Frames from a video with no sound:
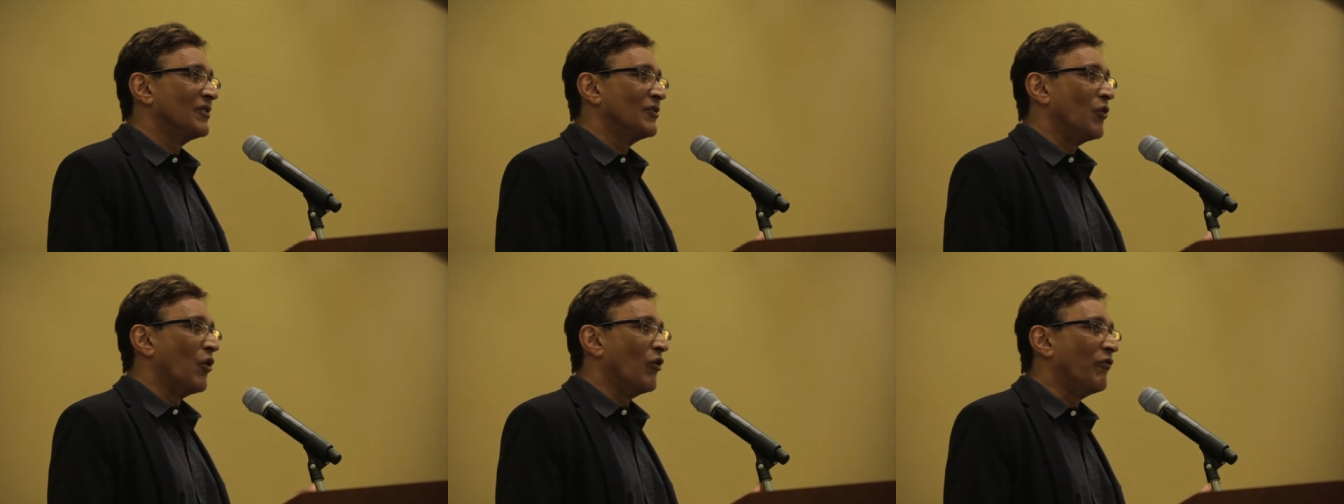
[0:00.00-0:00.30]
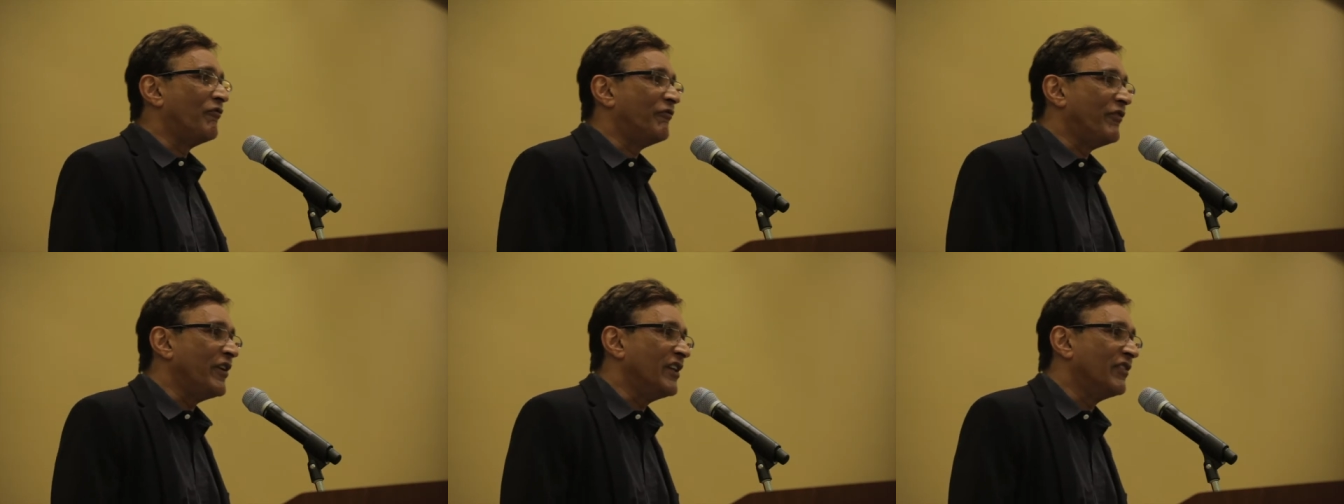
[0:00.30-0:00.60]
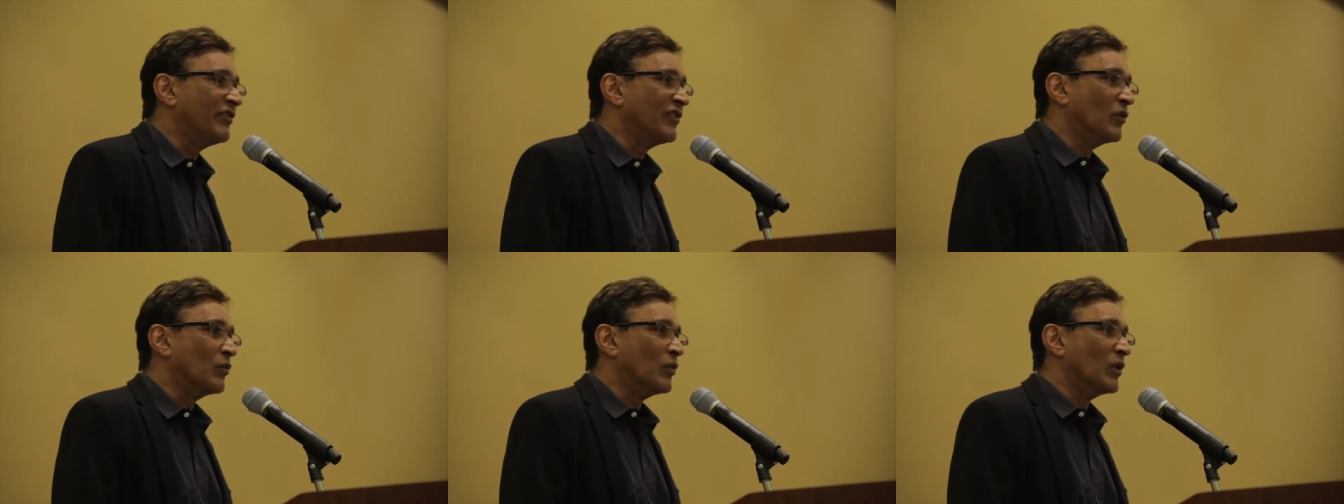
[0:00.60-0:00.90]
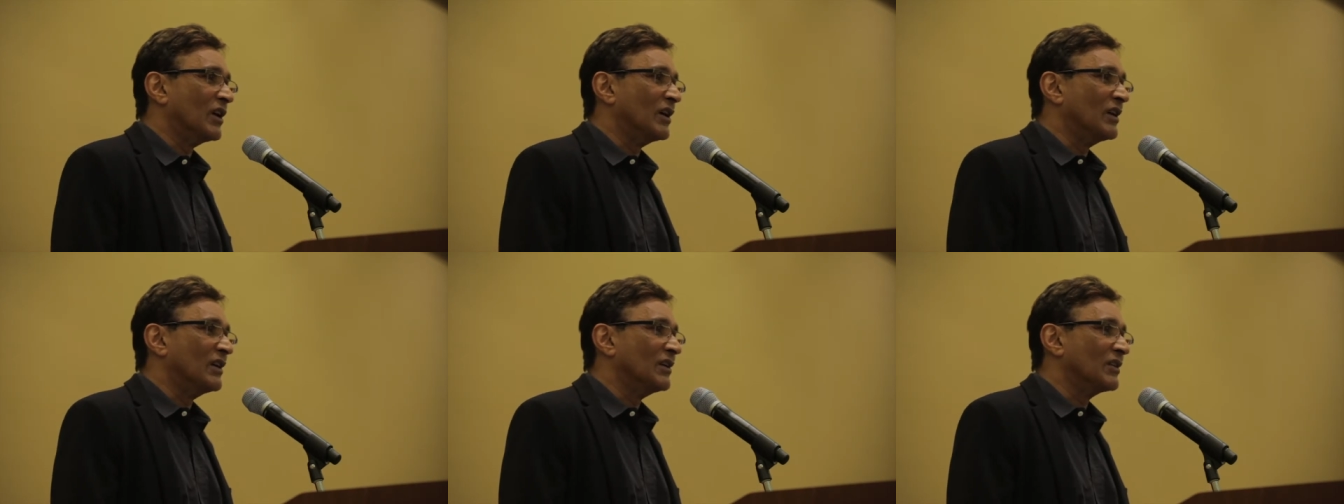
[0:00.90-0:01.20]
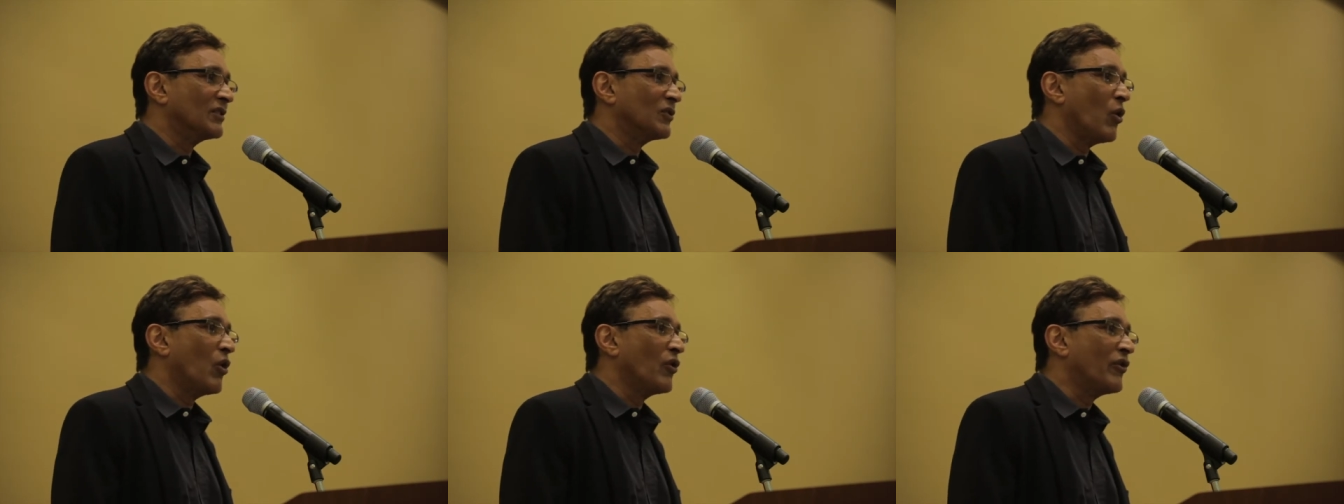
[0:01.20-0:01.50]
or feed the
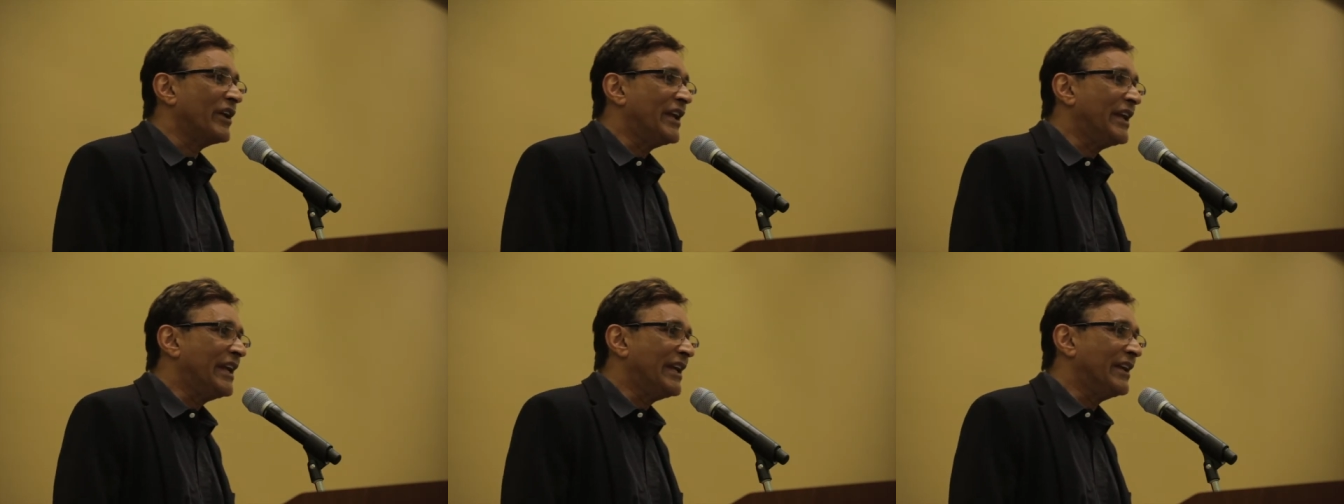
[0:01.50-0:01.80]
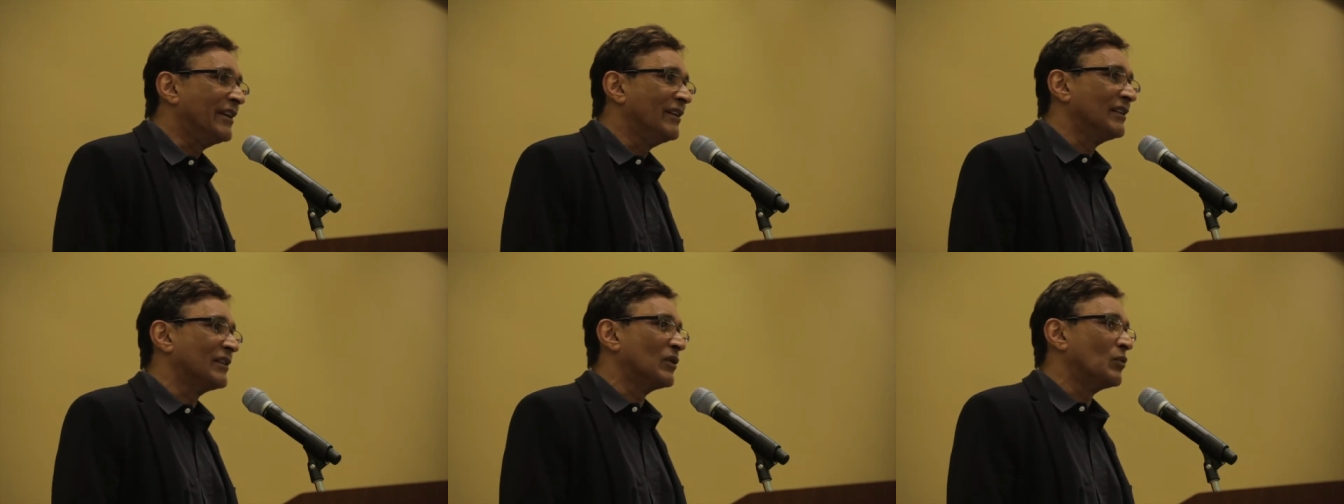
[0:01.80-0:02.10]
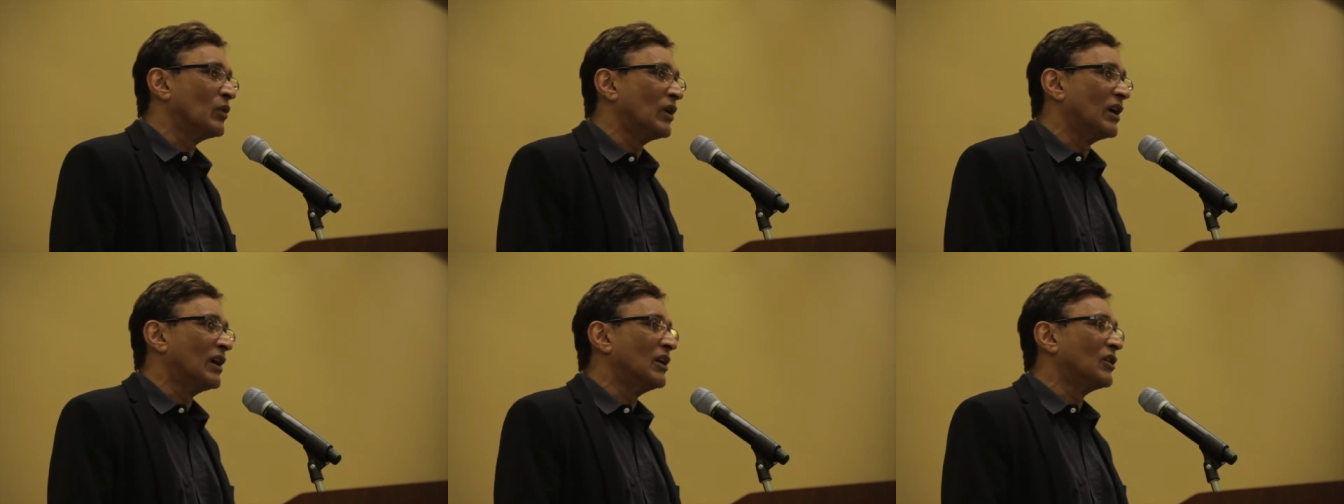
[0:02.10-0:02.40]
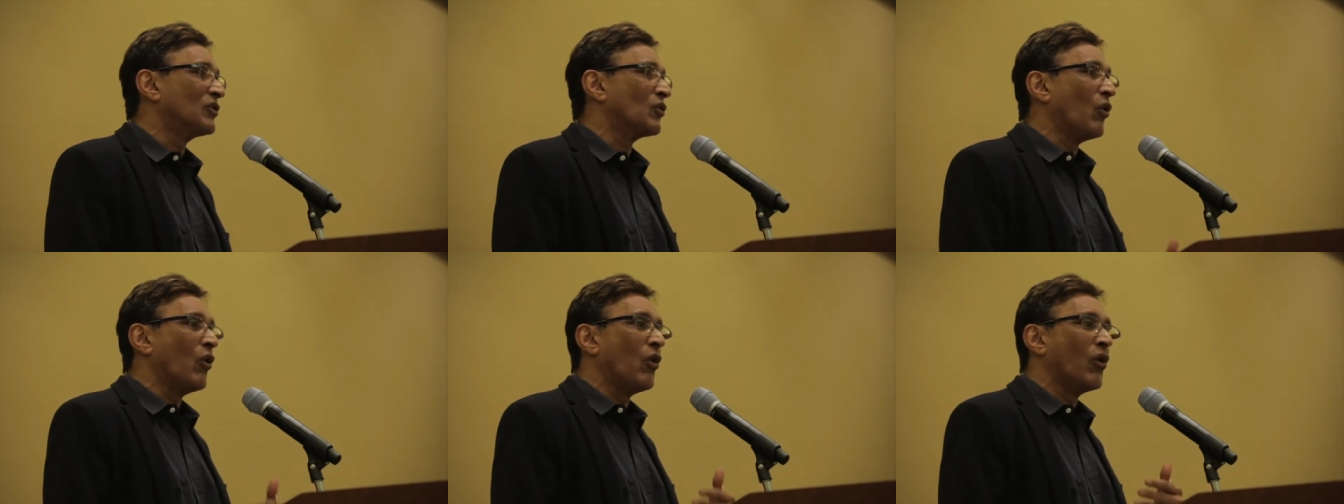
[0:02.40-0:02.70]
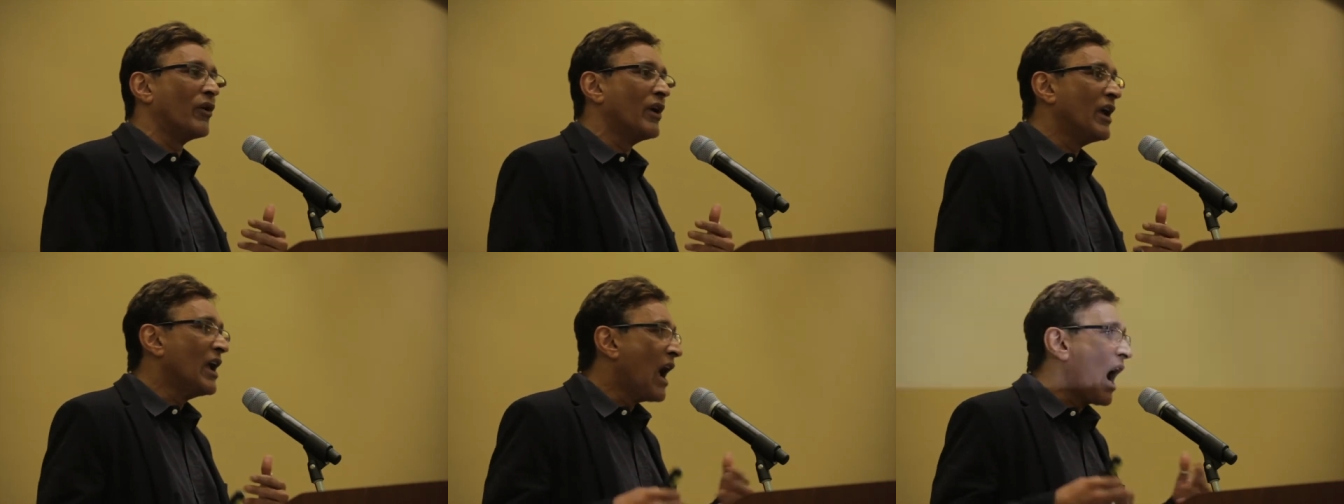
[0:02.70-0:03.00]
world or heal the world
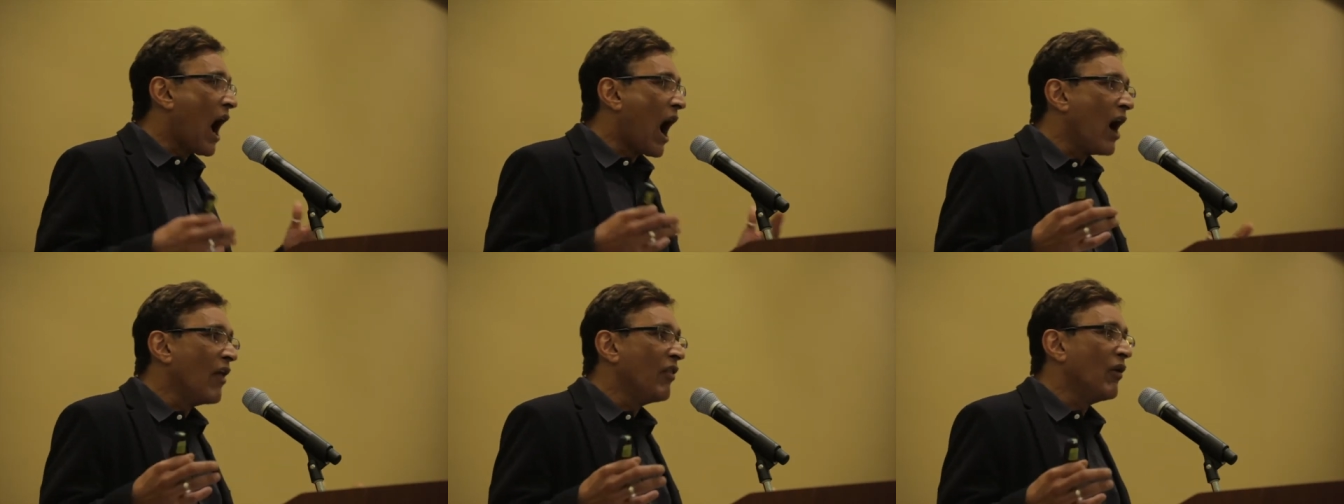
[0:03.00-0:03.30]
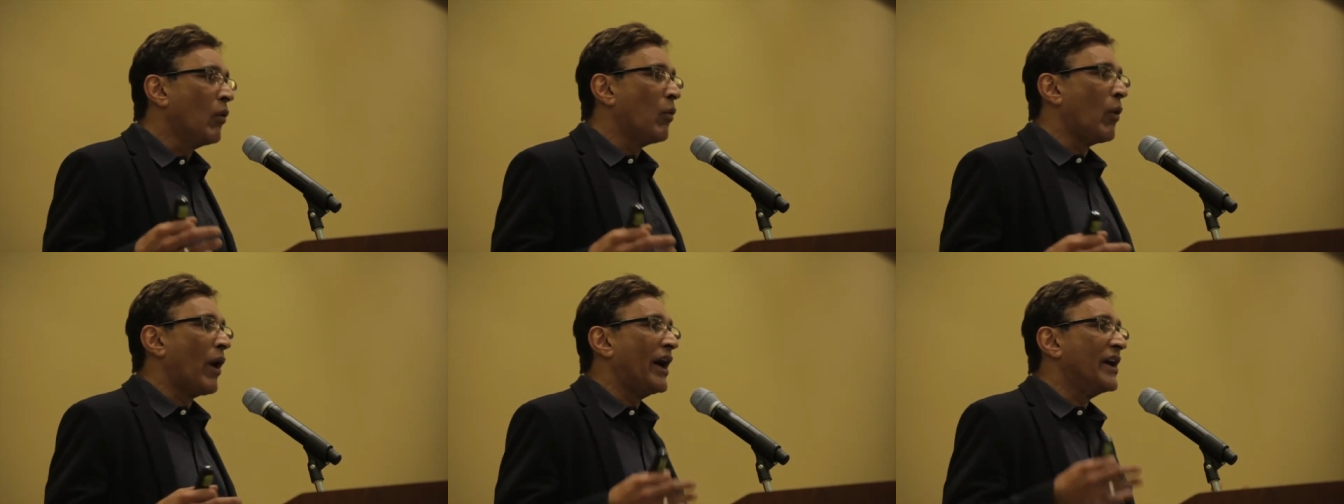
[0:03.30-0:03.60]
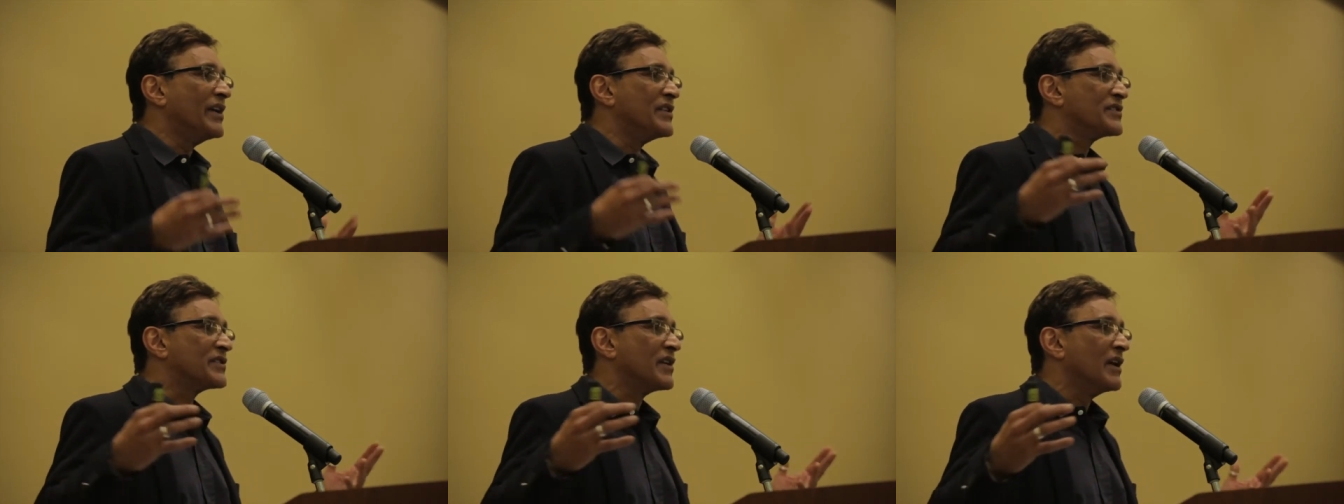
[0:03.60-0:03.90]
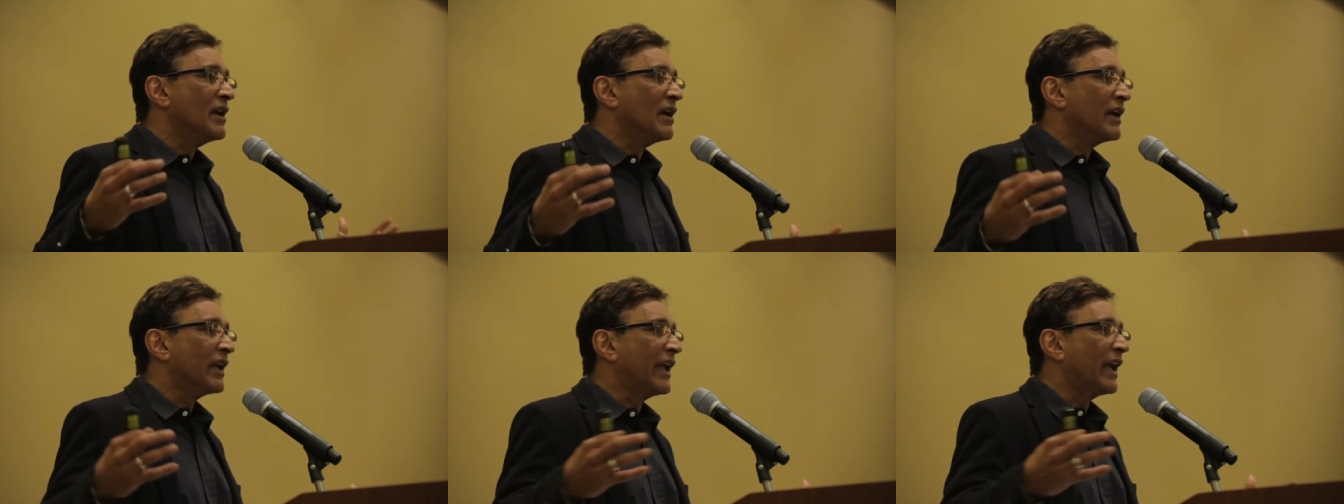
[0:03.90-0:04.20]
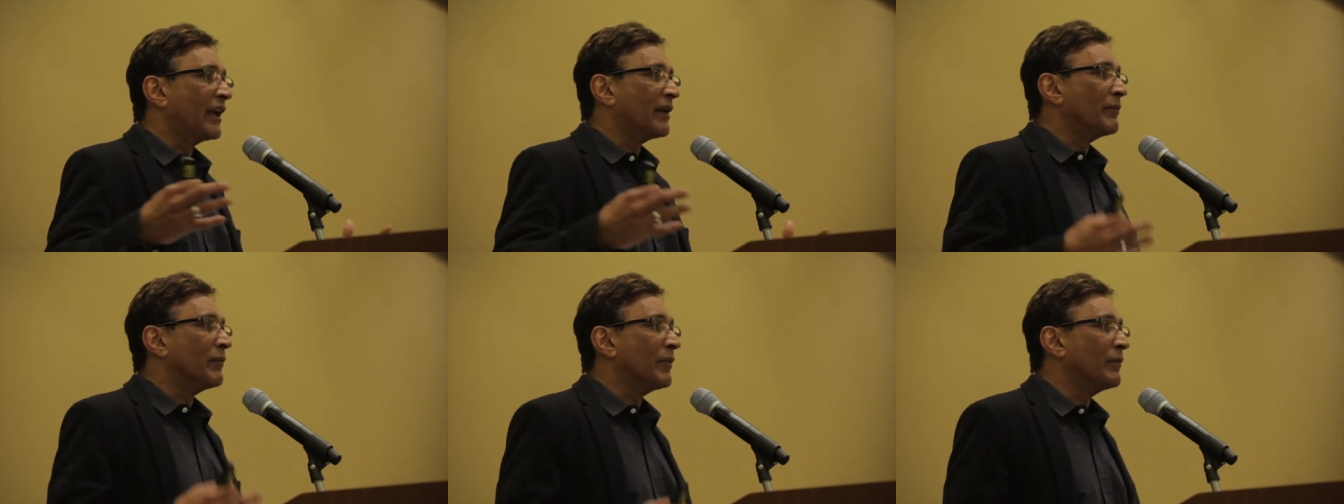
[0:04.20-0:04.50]
or otherwise
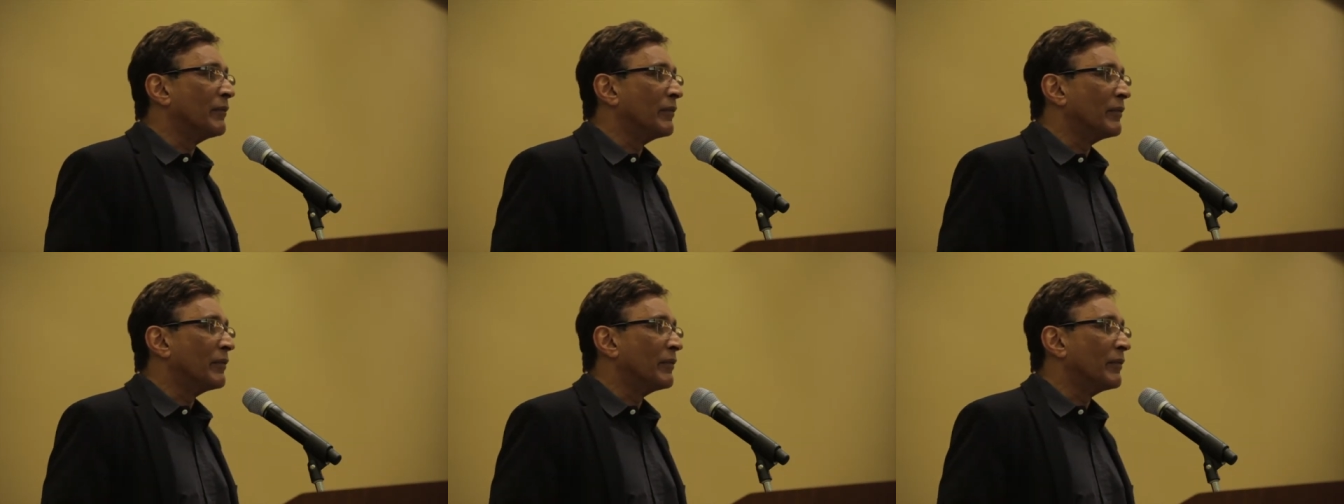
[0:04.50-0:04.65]
get